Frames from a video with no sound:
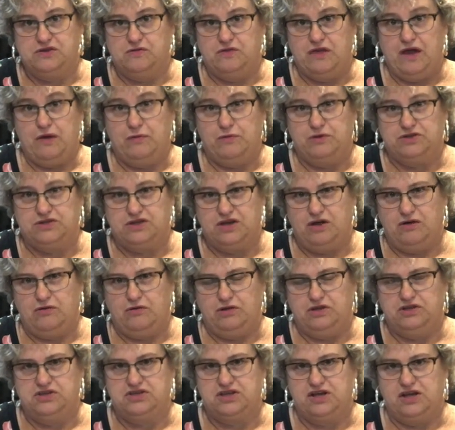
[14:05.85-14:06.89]
That would
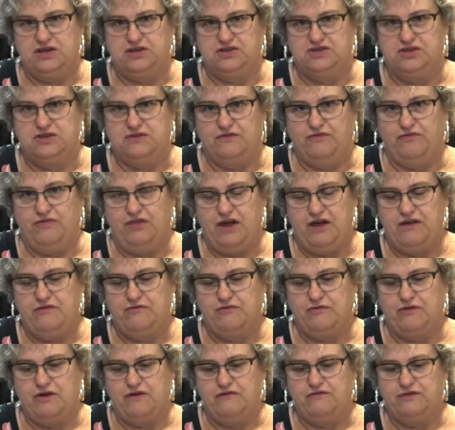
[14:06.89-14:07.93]
totally change the
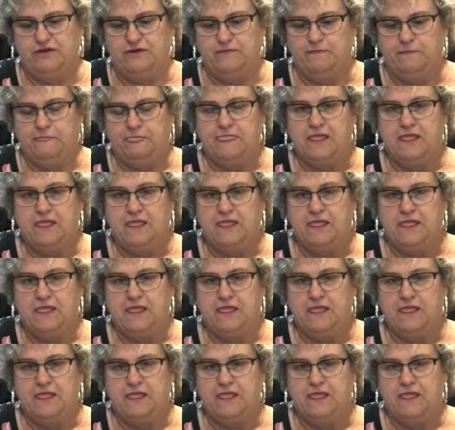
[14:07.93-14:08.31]
flavor of it.